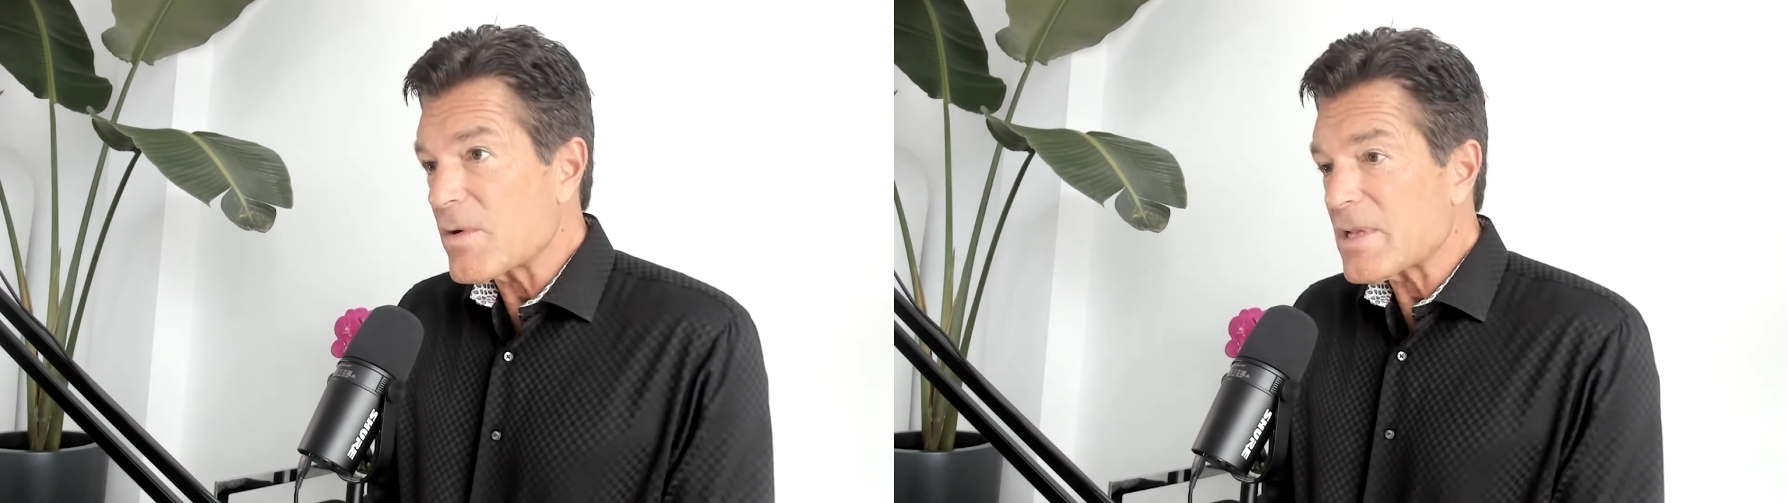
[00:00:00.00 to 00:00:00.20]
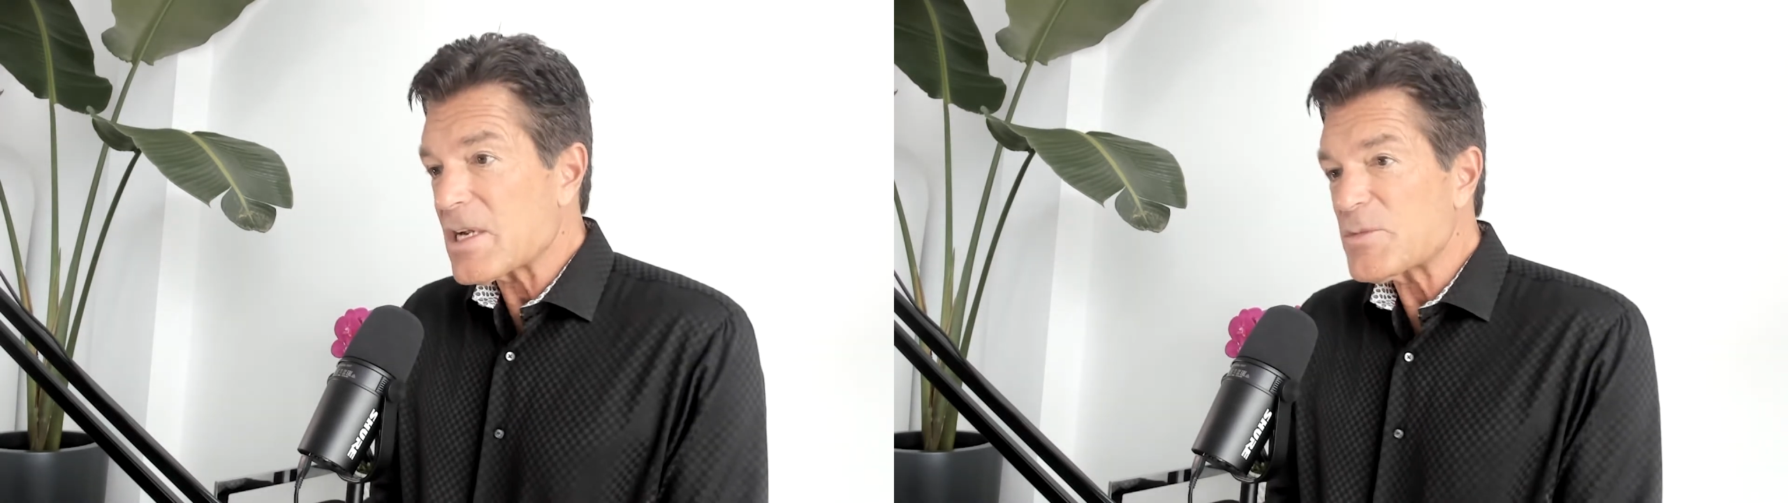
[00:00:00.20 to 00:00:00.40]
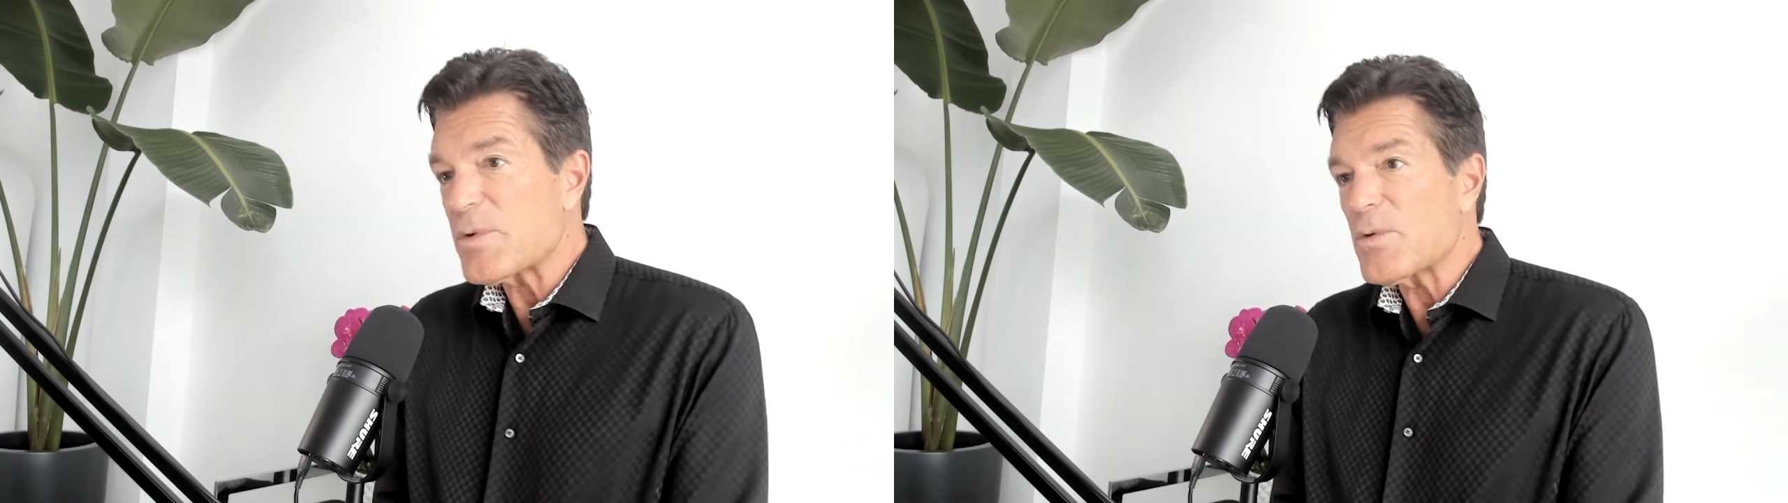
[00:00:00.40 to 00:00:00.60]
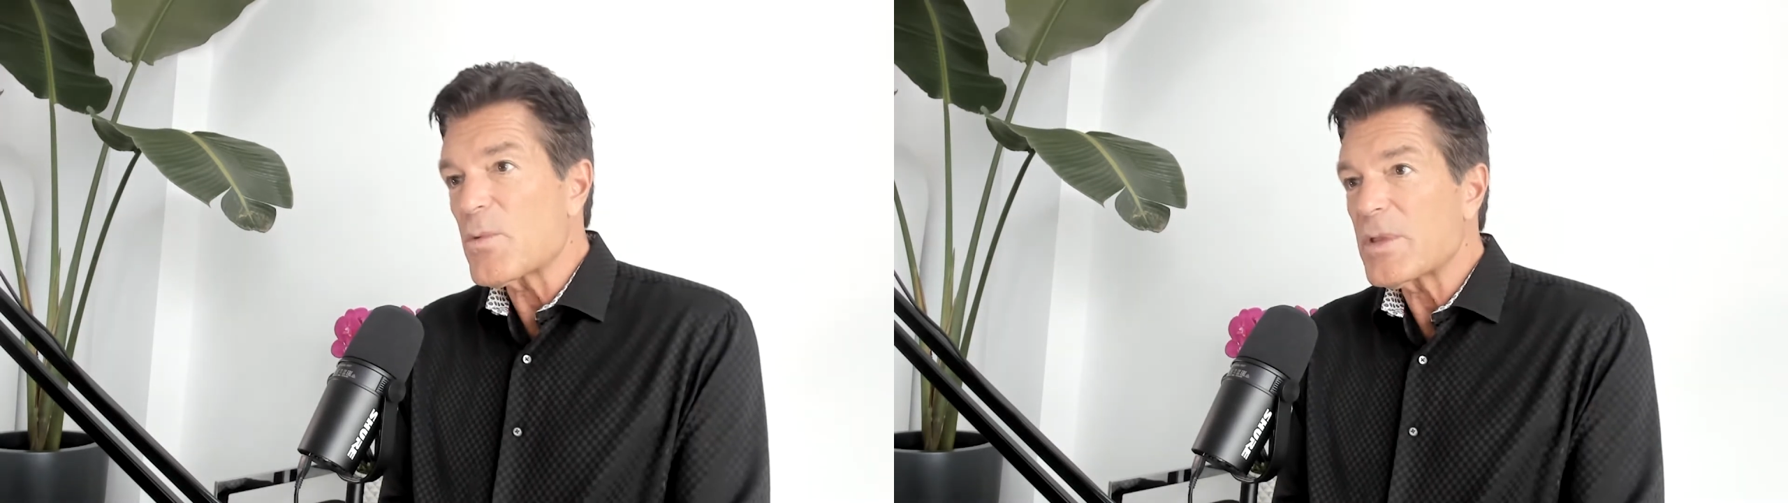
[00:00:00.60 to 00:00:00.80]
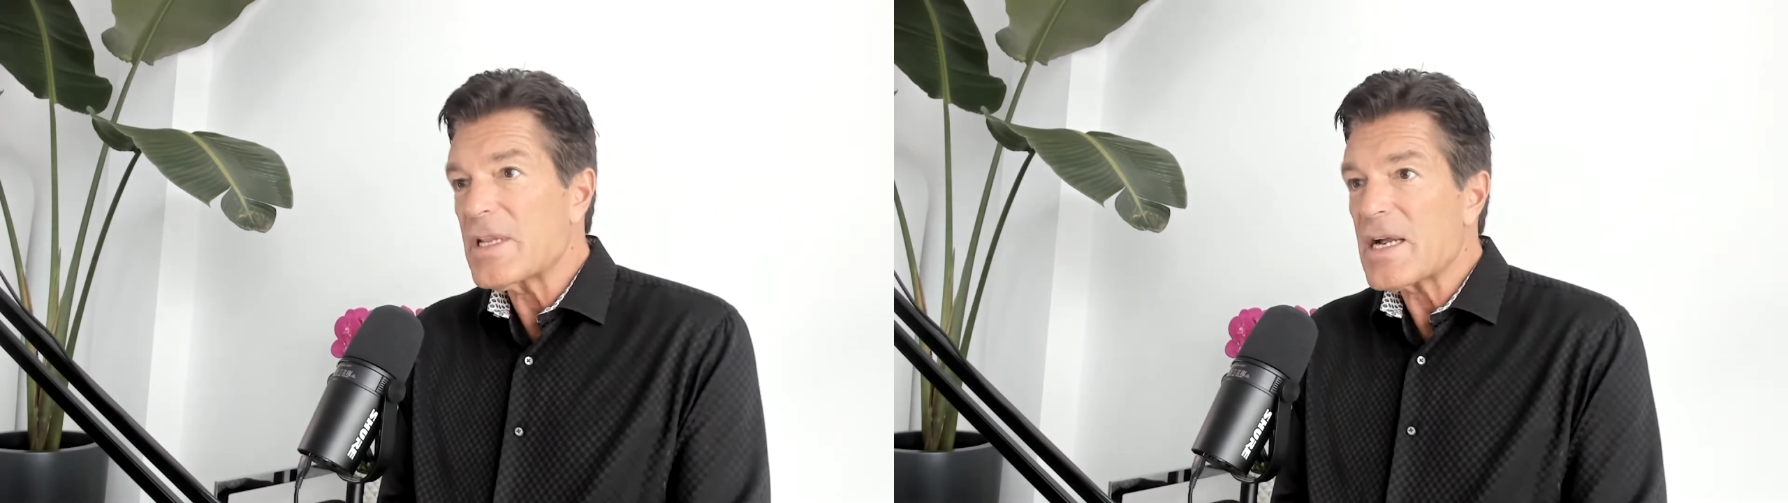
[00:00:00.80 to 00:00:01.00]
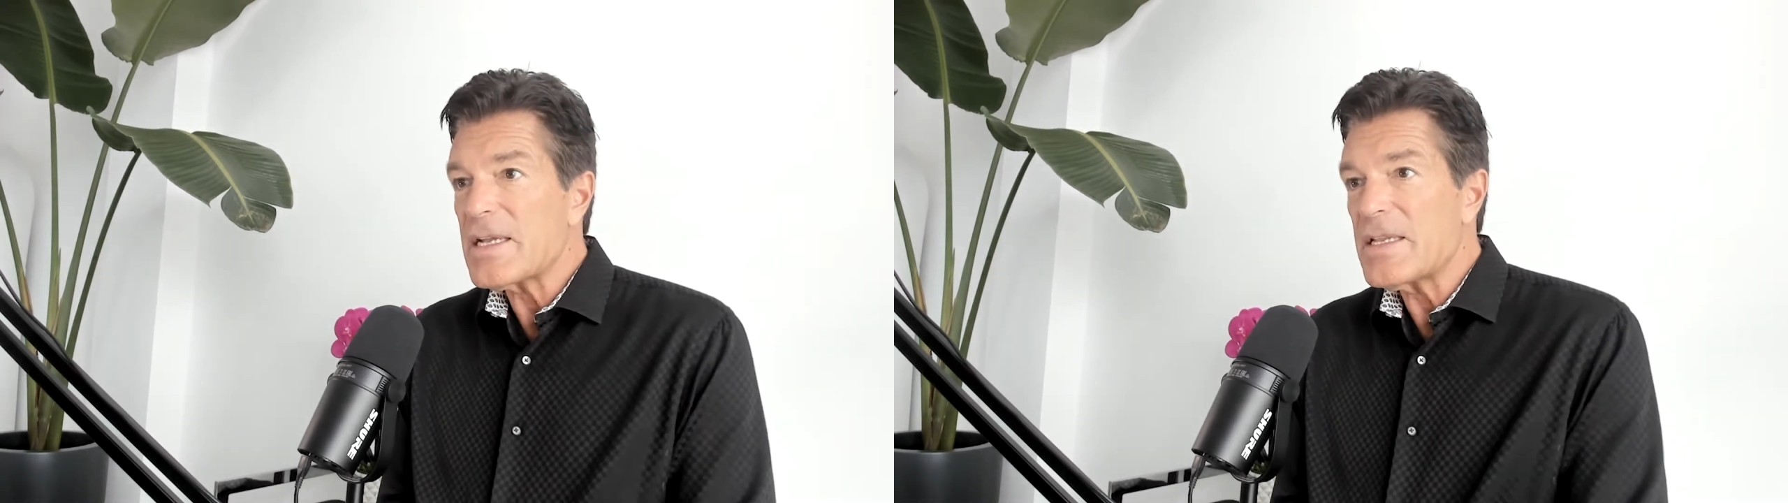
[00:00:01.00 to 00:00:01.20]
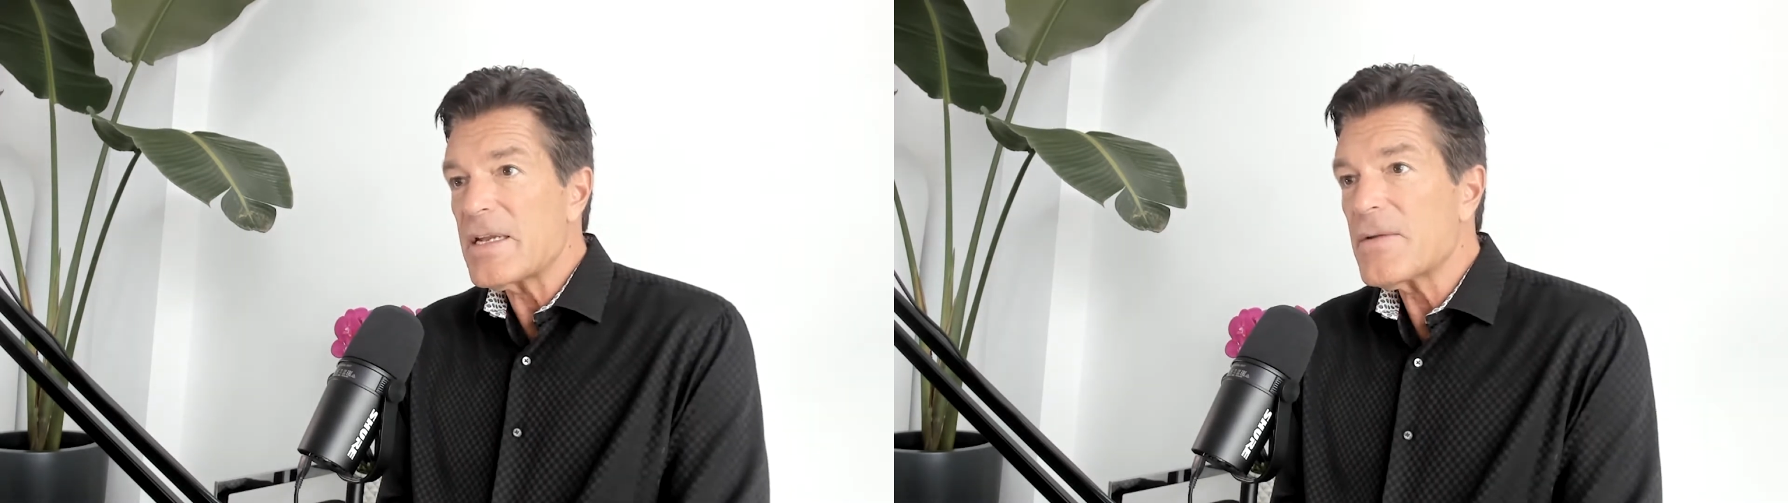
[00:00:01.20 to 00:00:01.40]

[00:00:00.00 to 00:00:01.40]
an entrepreneur with an idea,